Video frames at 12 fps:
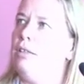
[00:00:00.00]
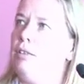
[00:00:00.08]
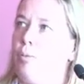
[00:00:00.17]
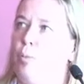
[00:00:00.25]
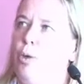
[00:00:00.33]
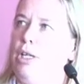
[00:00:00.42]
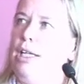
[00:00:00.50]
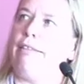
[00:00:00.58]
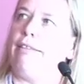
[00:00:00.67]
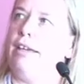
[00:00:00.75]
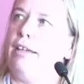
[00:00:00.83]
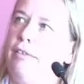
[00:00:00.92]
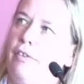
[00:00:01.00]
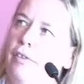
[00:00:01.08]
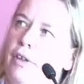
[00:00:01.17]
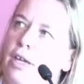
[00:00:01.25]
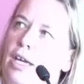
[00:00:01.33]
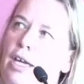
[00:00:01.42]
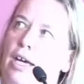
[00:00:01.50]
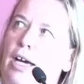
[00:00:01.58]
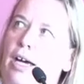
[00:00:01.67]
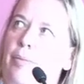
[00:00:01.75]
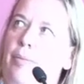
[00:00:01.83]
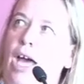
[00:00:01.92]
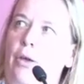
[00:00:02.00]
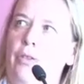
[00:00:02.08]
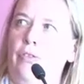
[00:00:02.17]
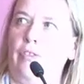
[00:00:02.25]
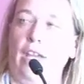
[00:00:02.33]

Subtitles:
spreading things. Health and